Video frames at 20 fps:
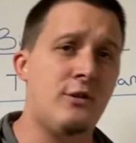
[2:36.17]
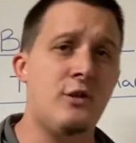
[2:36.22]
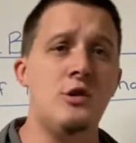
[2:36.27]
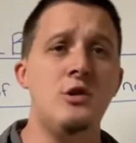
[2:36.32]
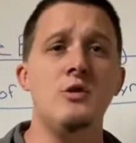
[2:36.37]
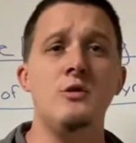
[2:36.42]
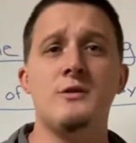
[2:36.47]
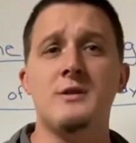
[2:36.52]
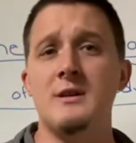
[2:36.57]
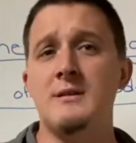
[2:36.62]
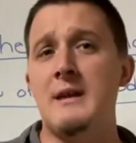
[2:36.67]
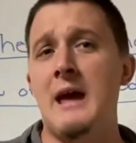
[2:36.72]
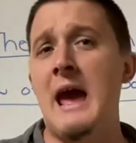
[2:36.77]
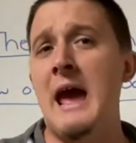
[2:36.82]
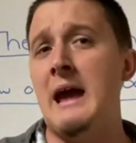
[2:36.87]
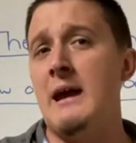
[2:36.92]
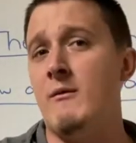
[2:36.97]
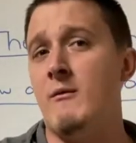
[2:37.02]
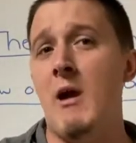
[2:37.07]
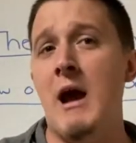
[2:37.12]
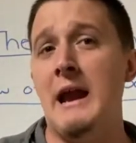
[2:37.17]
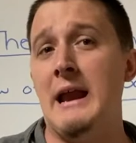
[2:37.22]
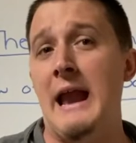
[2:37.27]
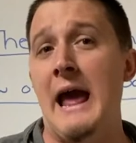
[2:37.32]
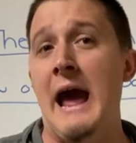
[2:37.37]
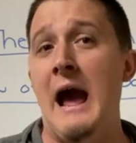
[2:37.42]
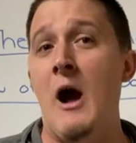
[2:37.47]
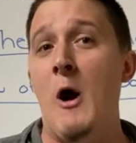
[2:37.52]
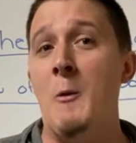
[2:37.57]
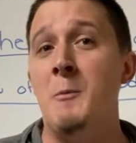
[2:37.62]
to you today and right
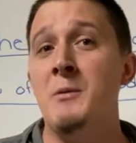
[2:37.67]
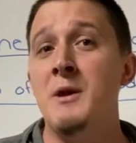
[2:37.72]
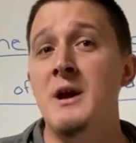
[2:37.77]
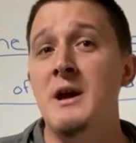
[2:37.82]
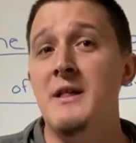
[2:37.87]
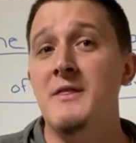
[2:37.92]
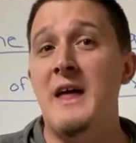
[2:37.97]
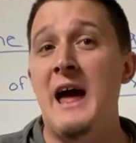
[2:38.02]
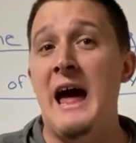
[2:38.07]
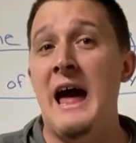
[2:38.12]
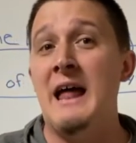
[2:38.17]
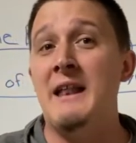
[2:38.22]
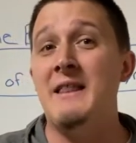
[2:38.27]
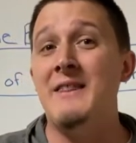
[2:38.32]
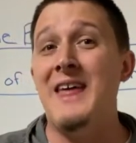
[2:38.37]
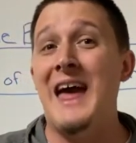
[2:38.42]
now that,